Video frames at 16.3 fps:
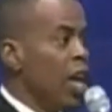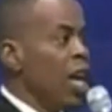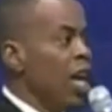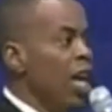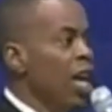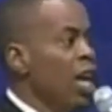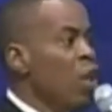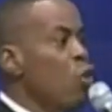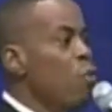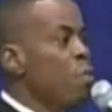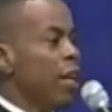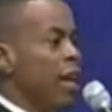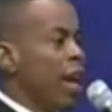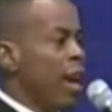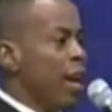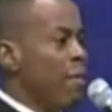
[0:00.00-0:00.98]
He who
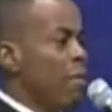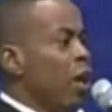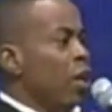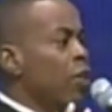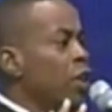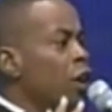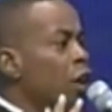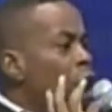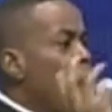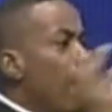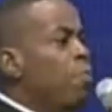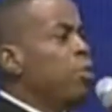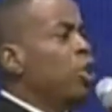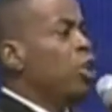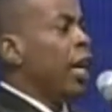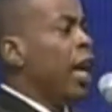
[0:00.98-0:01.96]
became the
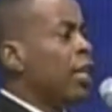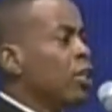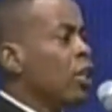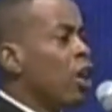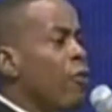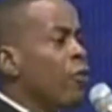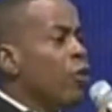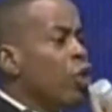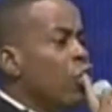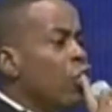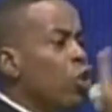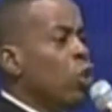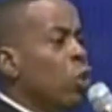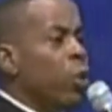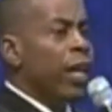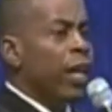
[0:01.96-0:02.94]
object of
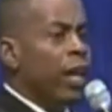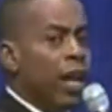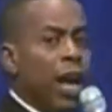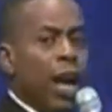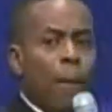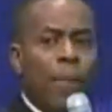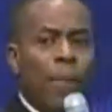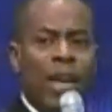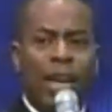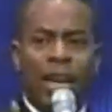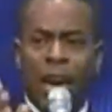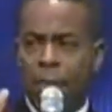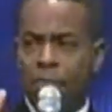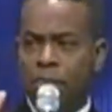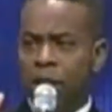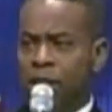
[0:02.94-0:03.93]
goodwill
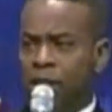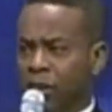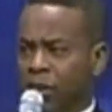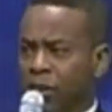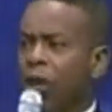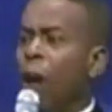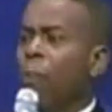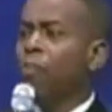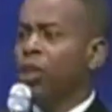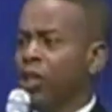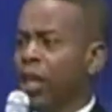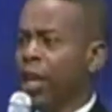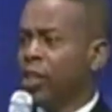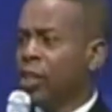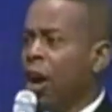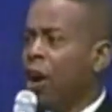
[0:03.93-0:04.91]
became the
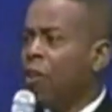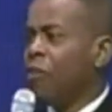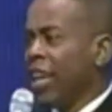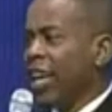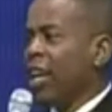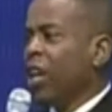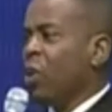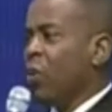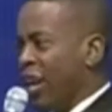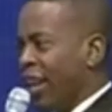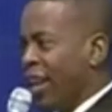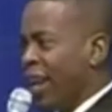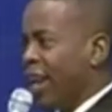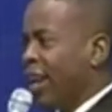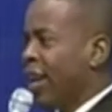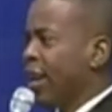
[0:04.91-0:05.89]
subject of ill
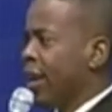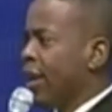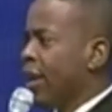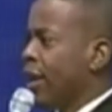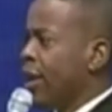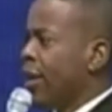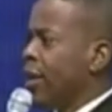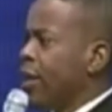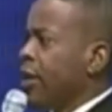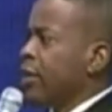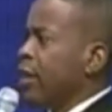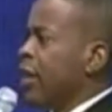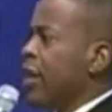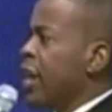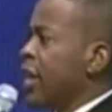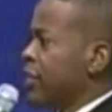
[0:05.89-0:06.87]
will
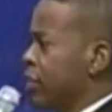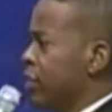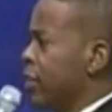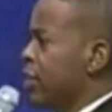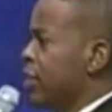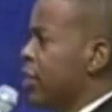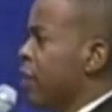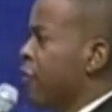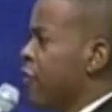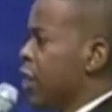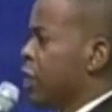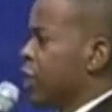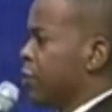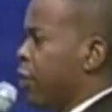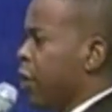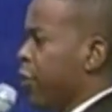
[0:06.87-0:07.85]
the lesson is
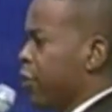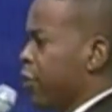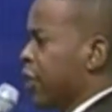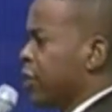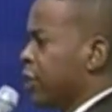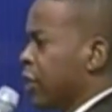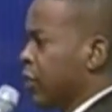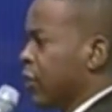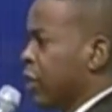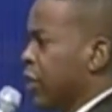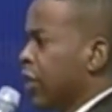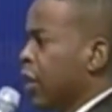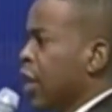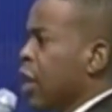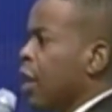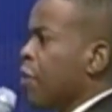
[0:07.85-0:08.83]
obvious, brothers and
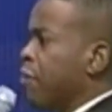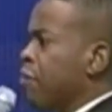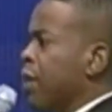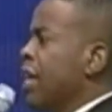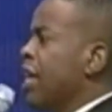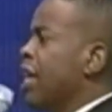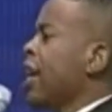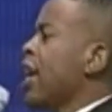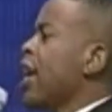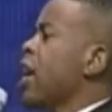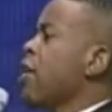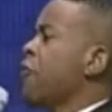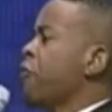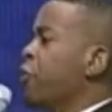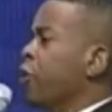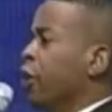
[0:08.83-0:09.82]
sisters. Be
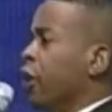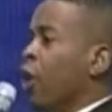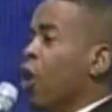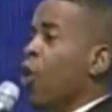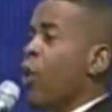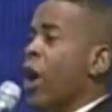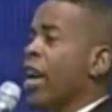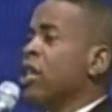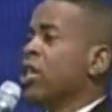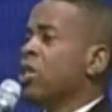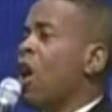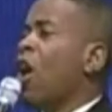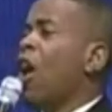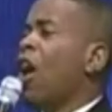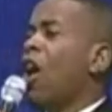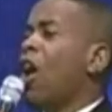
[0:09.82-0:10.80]
careful when
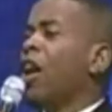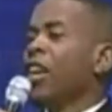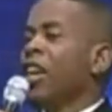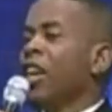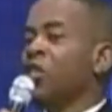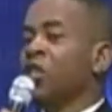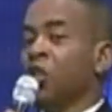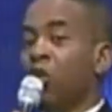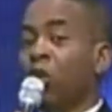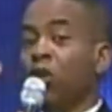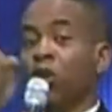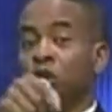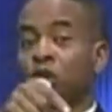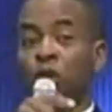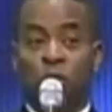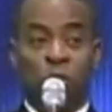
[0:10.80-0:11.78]
God is good
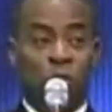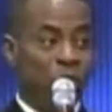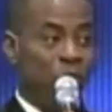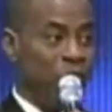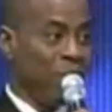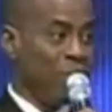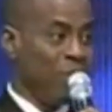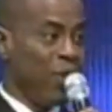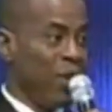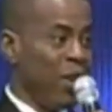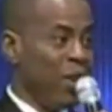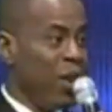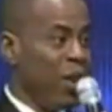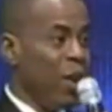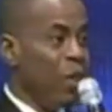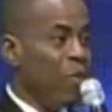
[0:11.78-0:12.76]
to you
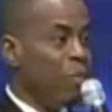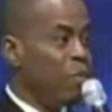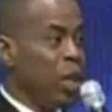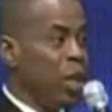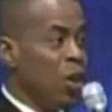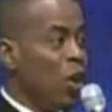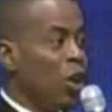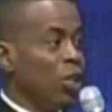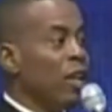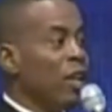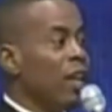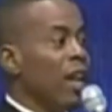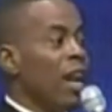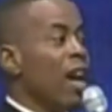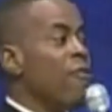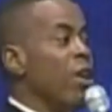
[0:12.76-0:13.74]
because
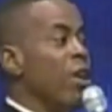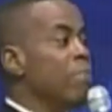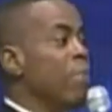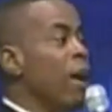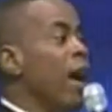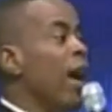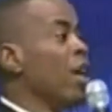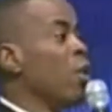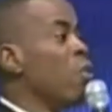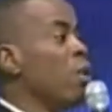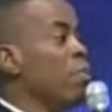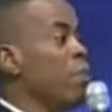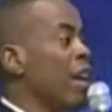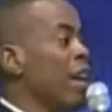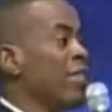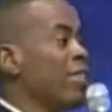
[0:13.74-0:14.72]
not everybody would
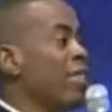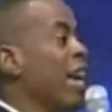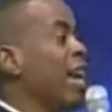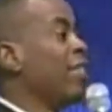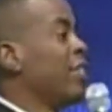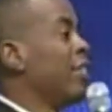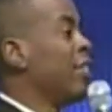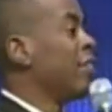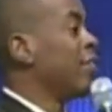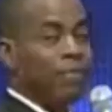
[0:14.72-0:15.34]
be excited.